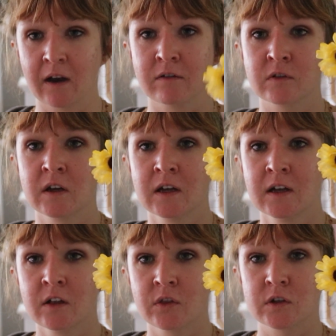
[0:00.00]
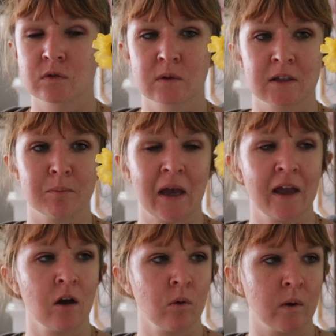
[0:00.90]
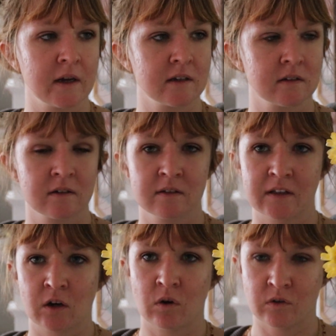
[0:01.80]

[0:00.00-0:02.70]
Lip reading: have this really pale one that